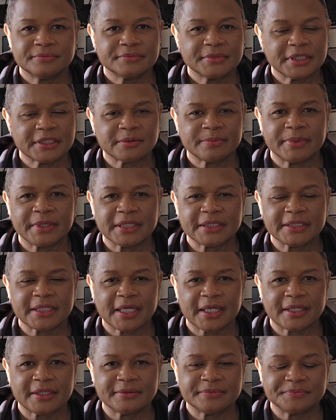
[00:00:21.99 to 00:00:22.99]
it's been a
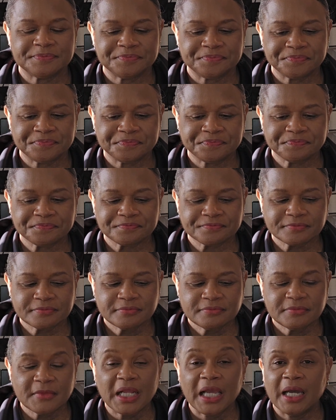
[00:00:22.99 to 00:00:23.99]
day.
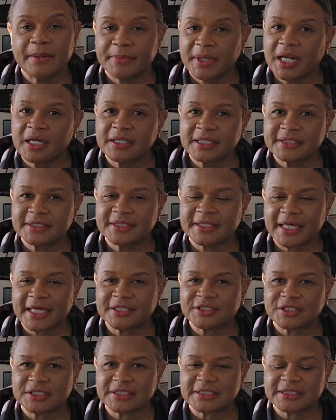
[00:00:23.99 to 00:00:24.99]
But I'll get to that
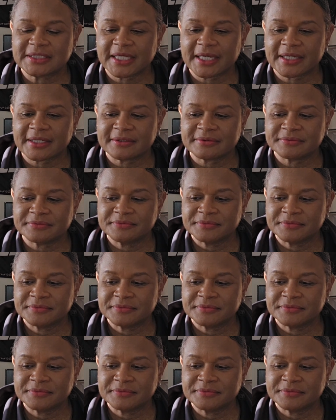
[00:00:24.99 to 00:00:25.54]
in just a second.